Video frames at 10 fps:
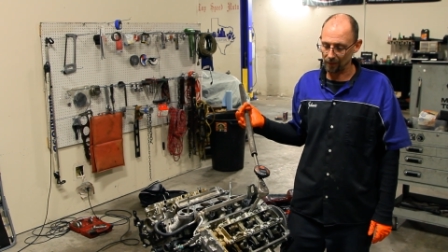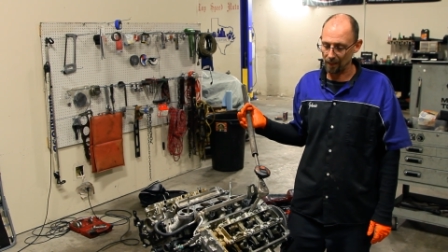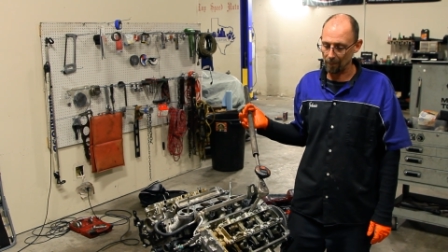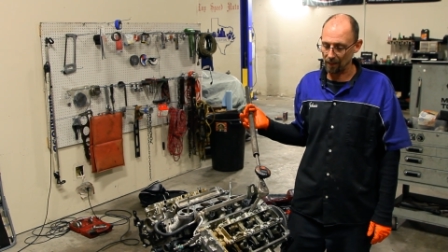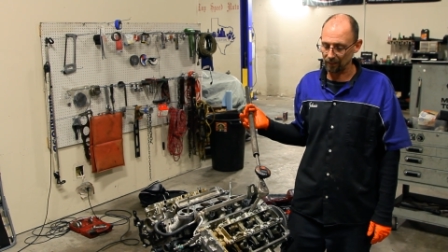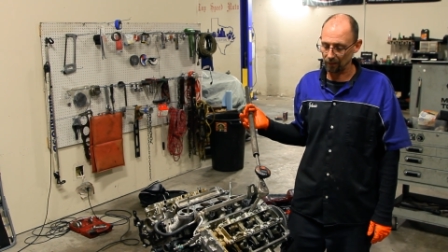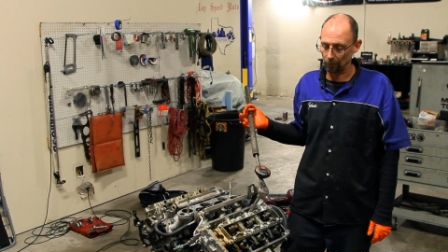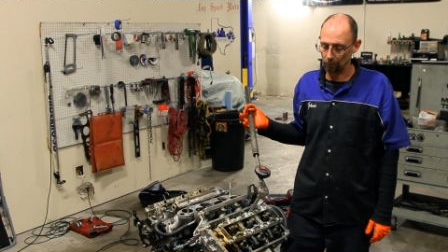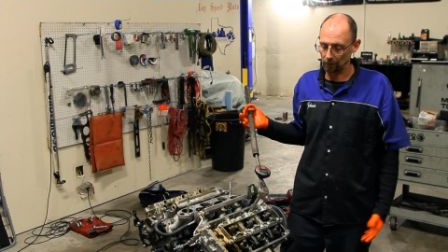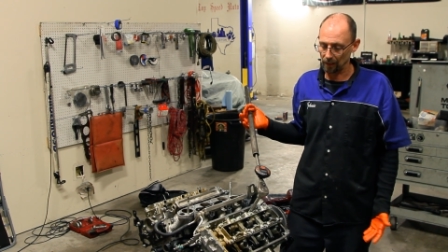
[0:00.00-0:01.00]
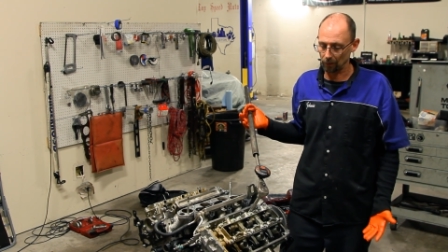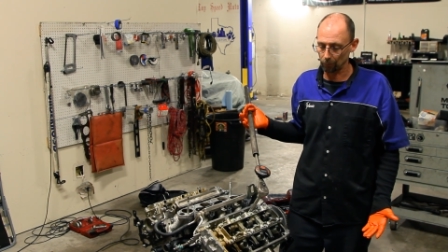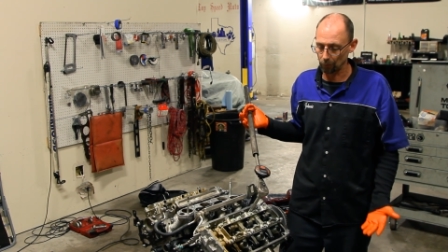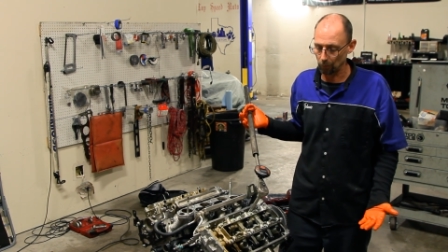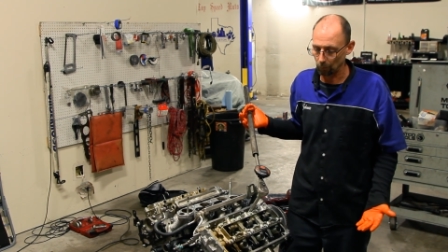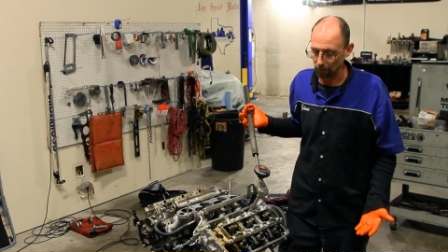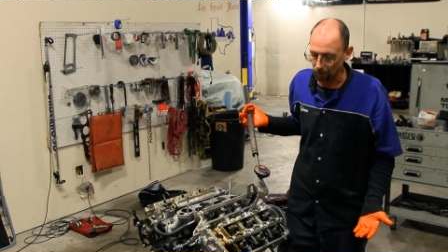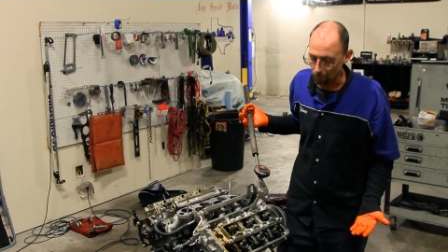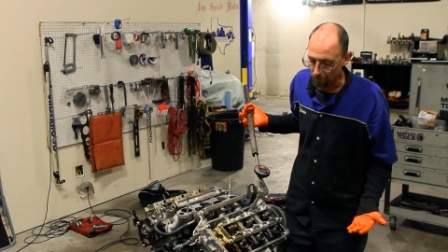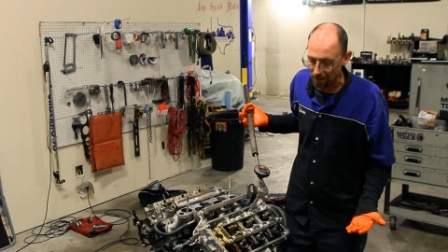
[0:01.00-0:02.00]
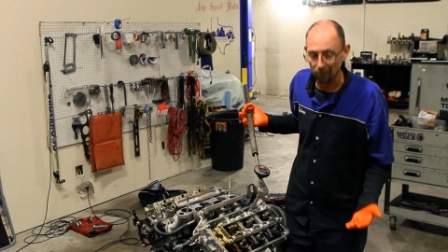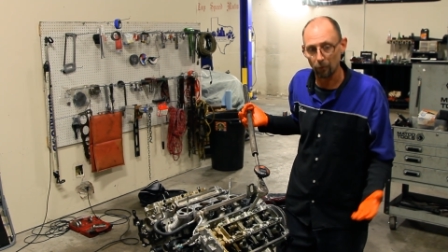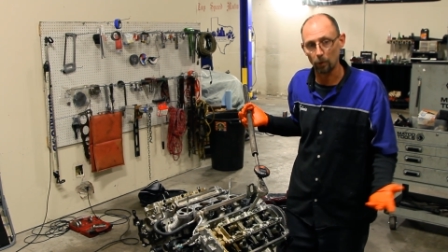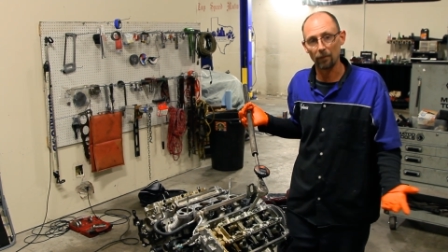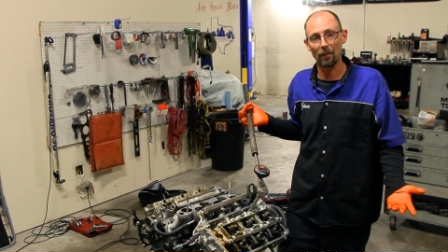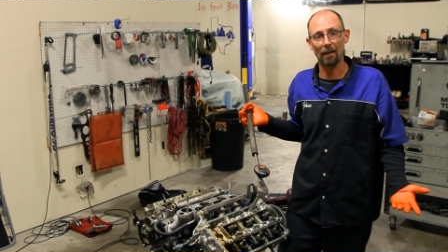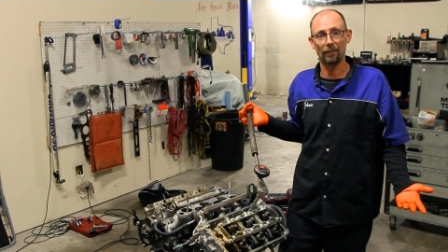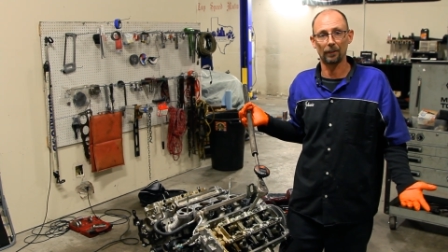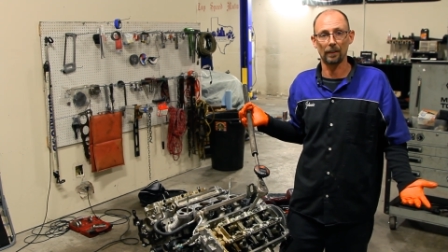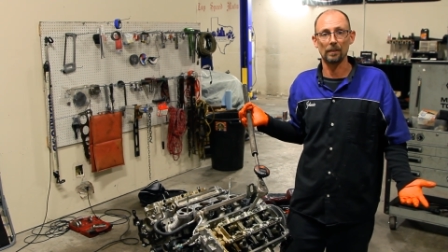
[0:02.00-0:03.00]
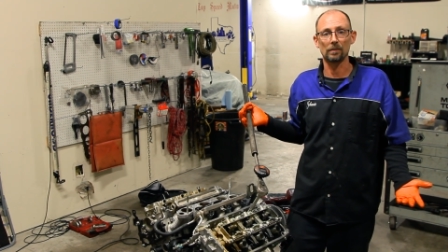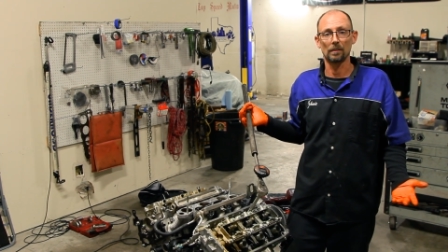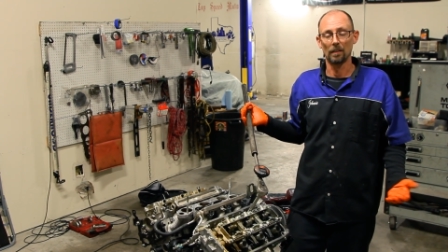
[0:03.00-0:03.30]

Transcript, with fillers: right about there, we weren't out of room. We're at about 45 degrees.